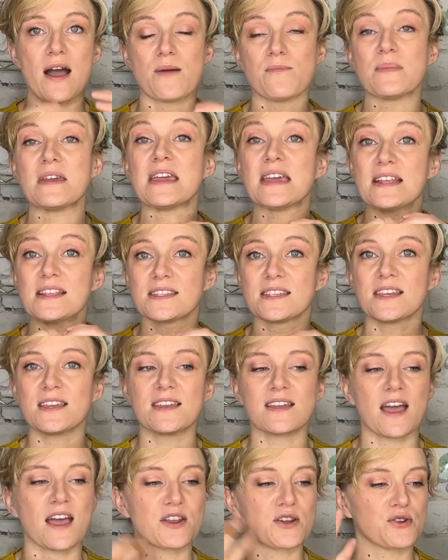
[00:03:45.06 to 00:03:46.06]
hits it,
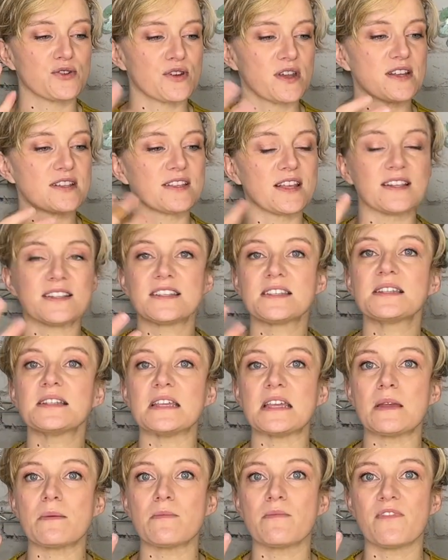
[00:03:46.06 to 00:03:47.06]
it kind of creates that
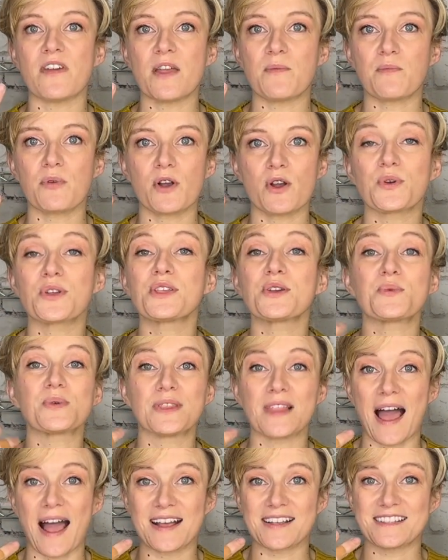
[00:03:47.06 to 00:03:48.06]
steam vapor, really
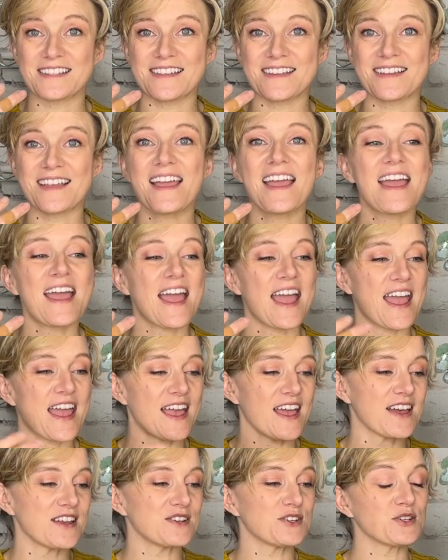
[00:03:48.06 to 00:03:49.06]
relaxing
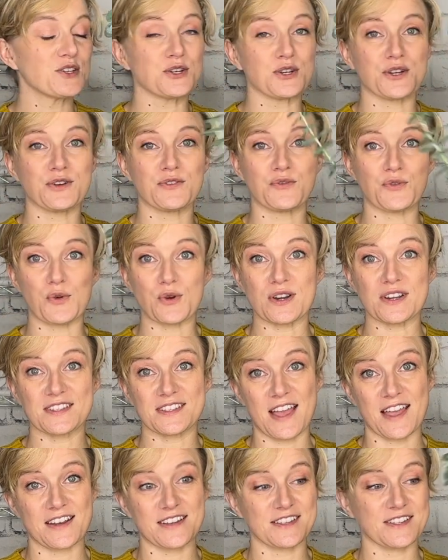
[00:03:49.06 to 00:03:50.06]
and good for
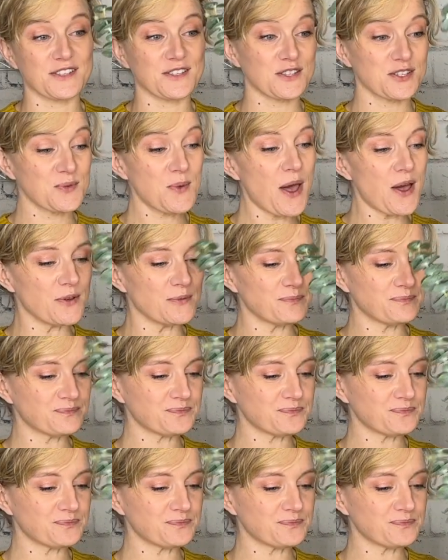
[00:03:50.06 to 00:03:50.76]
sinuses as well.